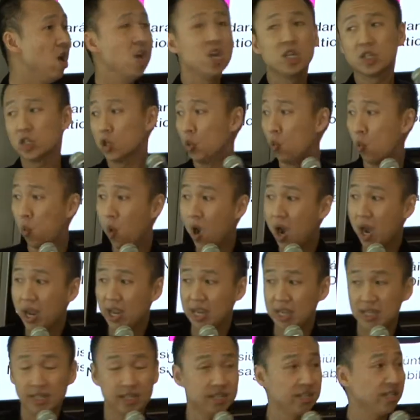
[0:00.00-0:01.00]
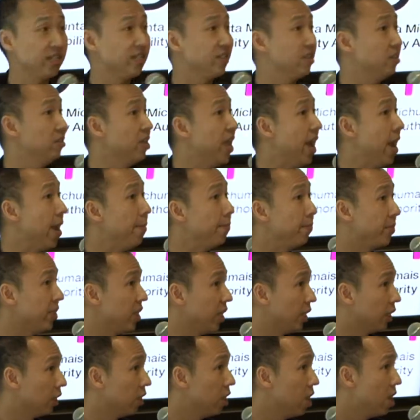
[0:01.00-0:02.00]
So why is it still
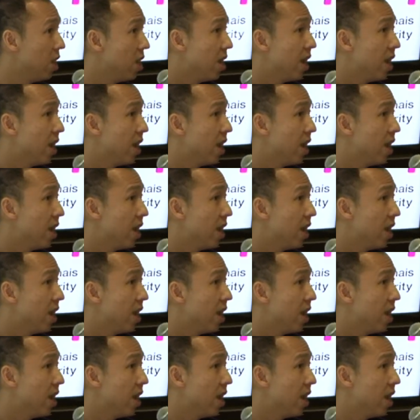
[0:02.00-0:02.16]
happening?